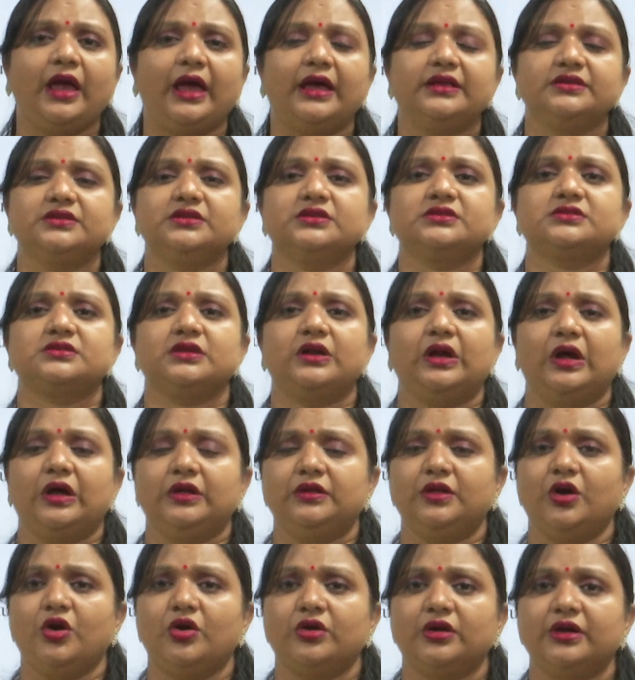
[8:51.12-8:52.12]
and just uh,
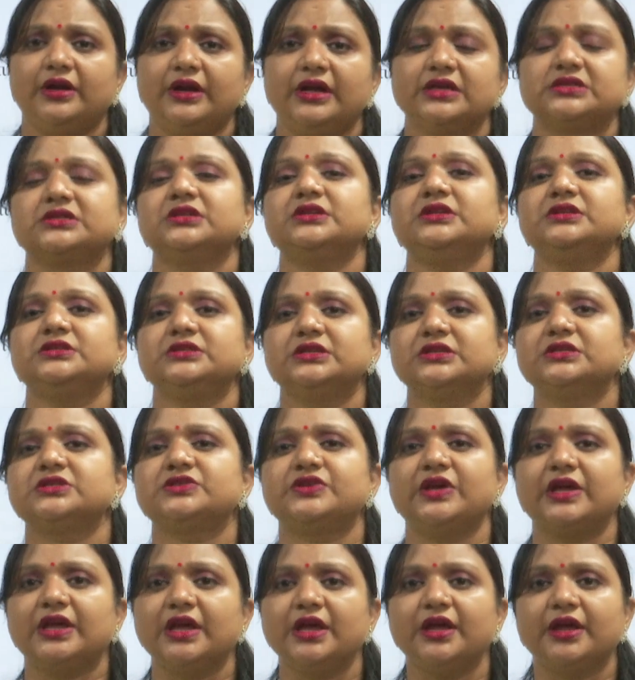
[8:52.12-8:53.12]
the organization is just
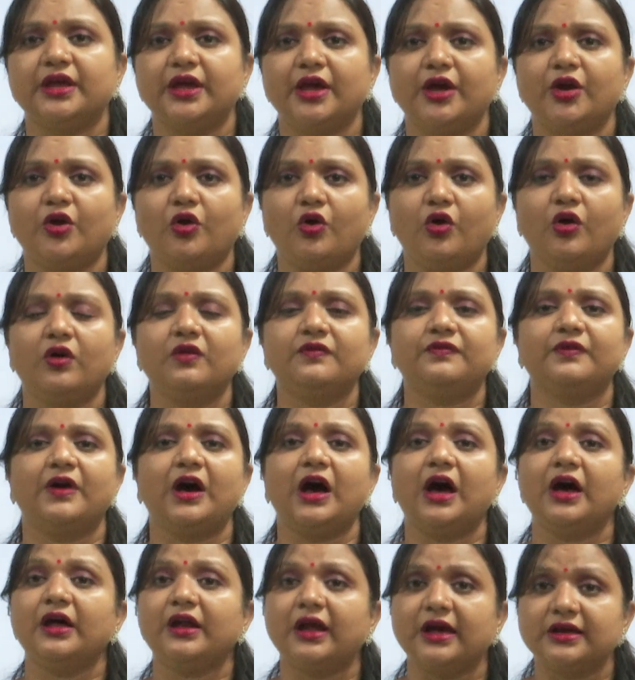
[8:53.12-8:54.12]
taking care of
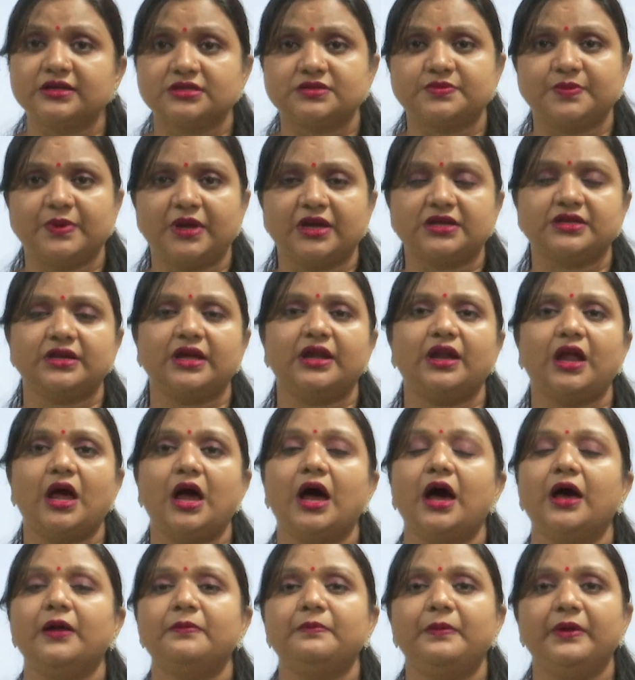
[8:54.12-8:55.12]
our aspect and
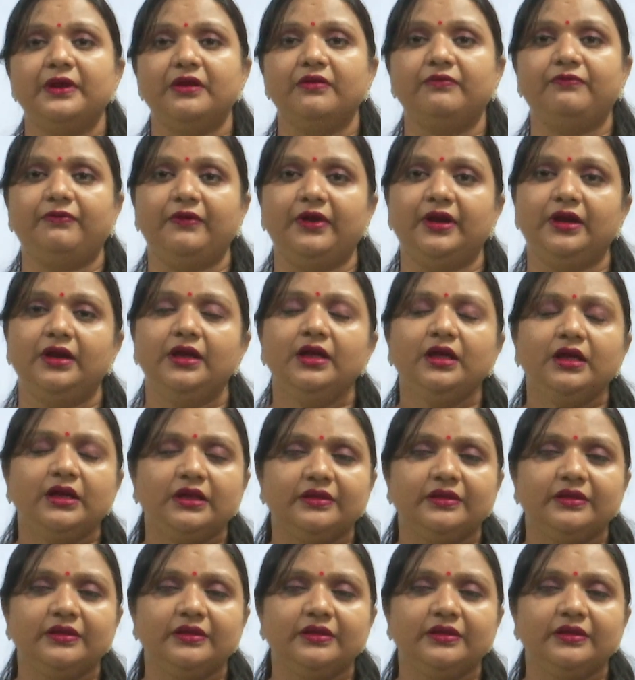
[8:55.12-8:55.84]
our benefit